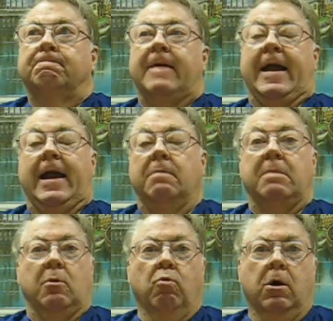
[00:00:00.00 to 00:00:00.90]
They had
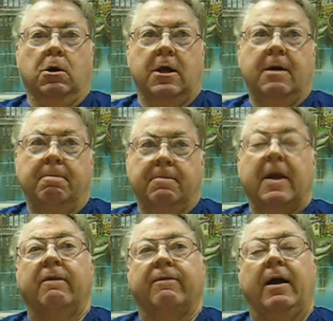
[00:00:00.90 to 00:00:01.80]
been worked up
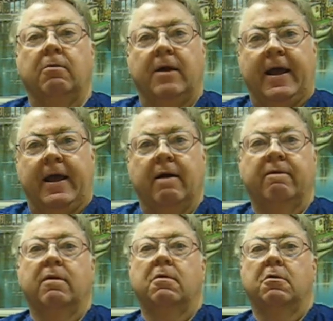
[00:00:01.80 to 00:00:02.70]
and found to
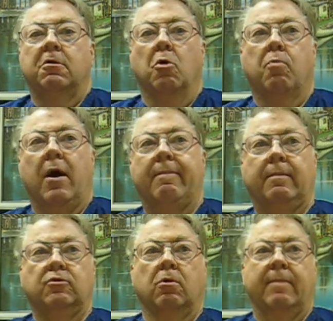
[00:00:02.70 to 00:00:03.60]
have no
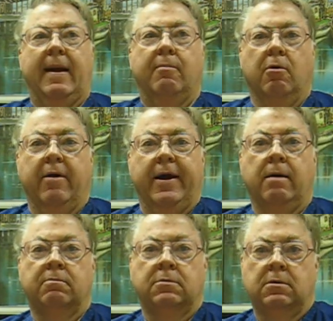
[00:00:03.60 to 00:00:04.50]
problems on
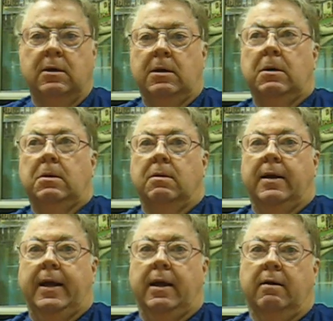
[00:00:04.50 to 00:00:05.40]
mammograms,
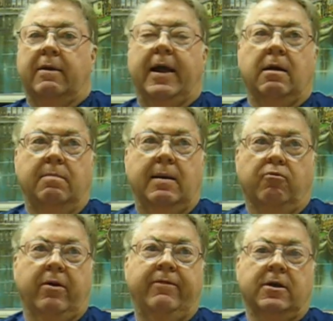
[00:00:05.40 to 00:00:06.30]
and they had been
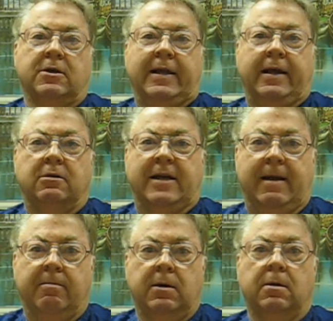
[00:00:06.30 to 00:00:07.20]
previously
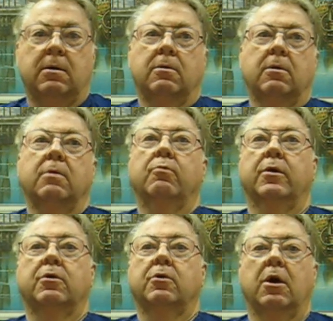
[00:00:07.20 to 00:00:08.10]
examined
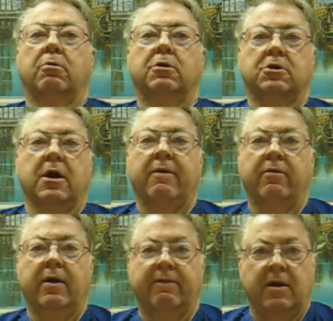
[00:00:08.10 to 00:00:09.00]
with no
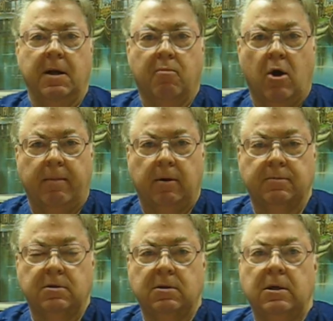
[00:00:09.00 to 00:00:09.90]
discovery of any
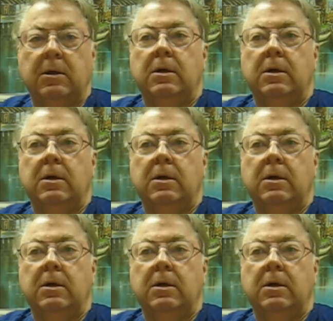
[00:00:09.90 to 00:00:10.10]
problems.